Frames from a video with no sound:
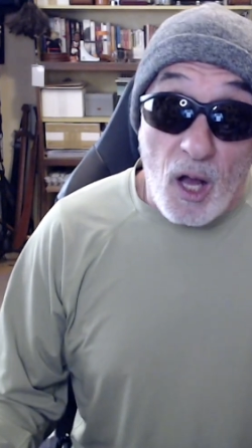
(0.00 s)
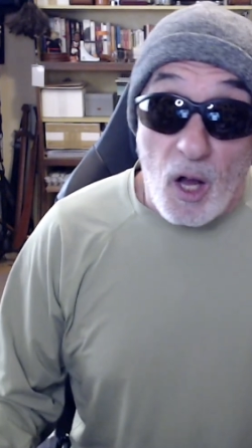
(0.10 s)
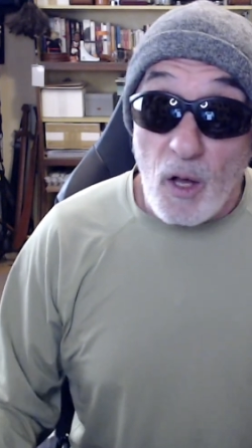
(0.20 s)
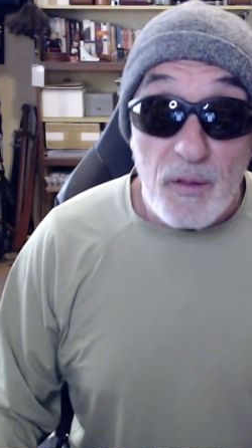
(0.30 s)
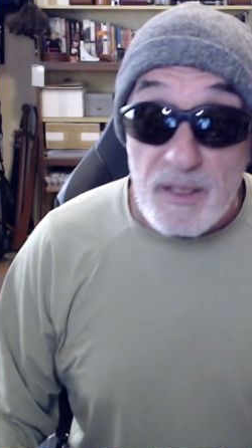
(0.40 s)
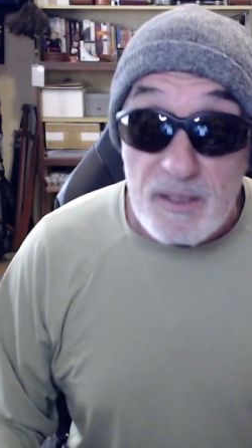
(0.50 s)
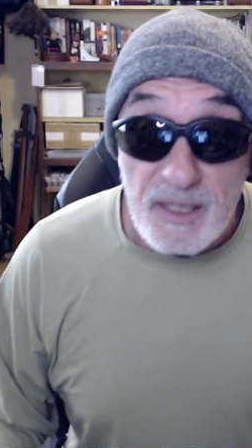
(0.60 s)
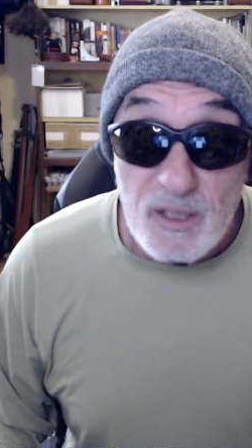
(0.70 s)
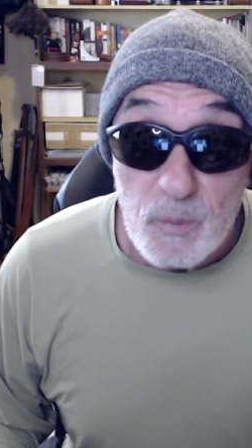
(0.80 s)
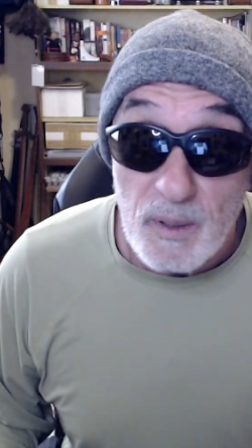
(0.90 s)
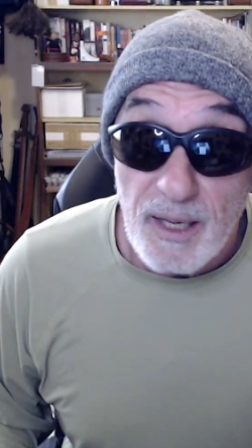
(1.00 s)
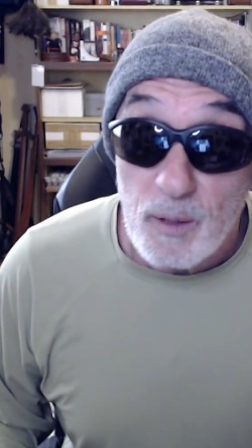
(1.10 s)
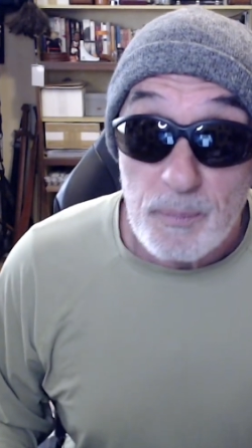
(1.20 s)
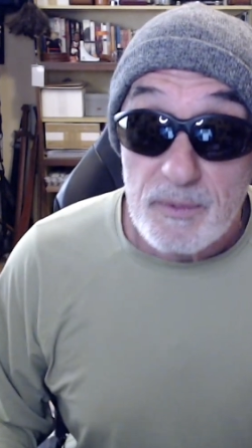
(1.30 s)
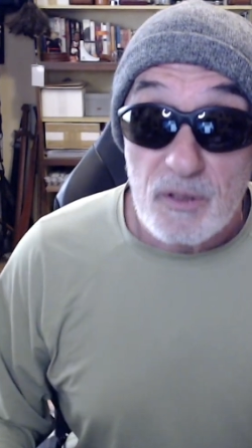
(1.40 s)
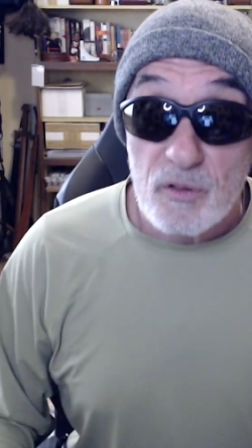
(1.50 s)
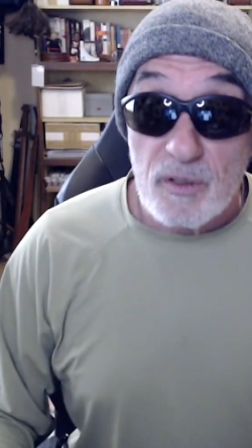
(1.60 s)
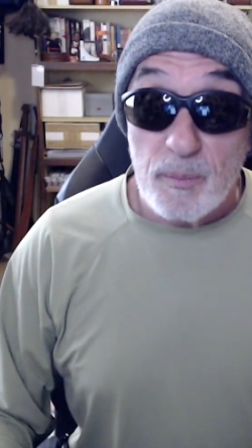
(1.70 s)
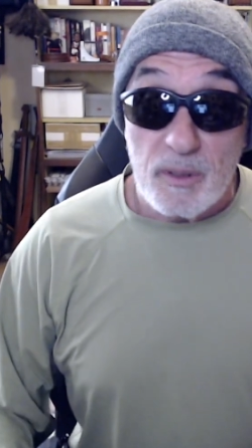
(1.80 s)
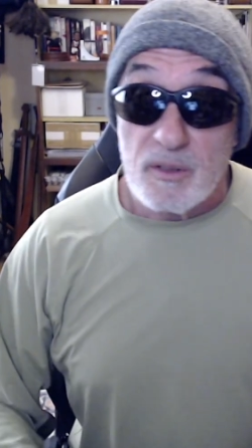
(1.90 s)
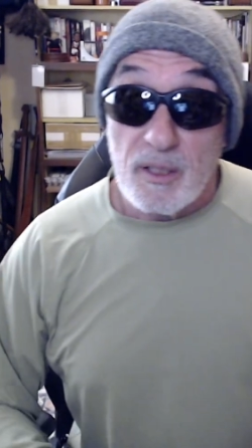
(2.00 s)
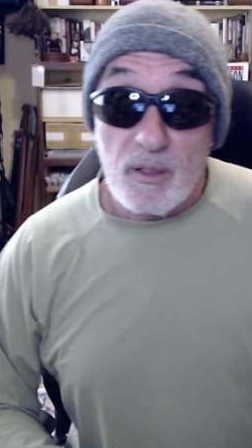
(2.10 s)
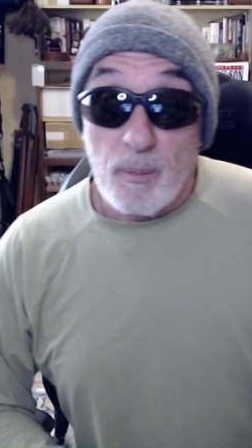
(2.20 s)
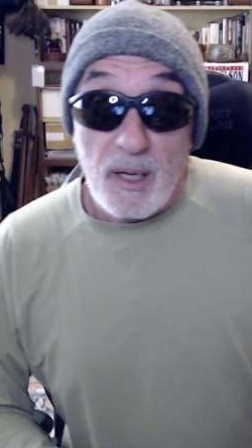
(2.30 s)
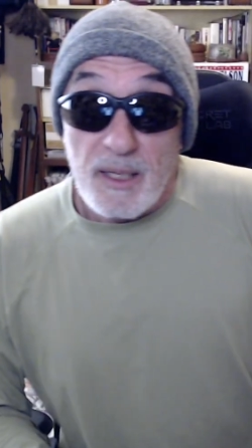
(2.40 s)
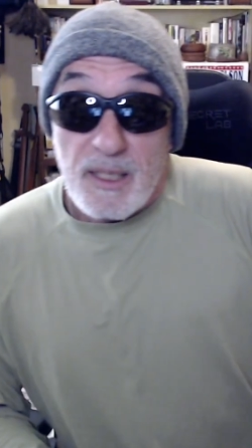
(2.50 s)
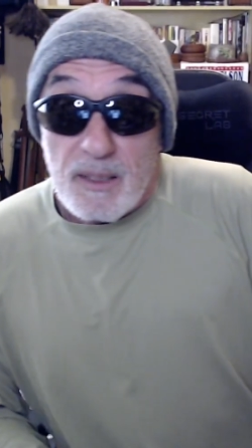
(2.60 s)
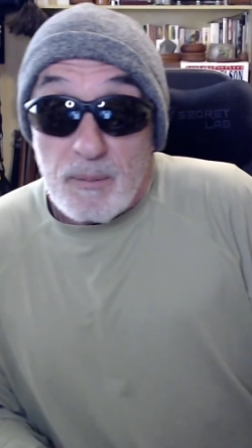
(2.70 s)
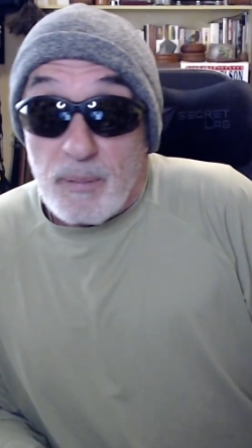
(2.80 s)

All these things will help contribute to your body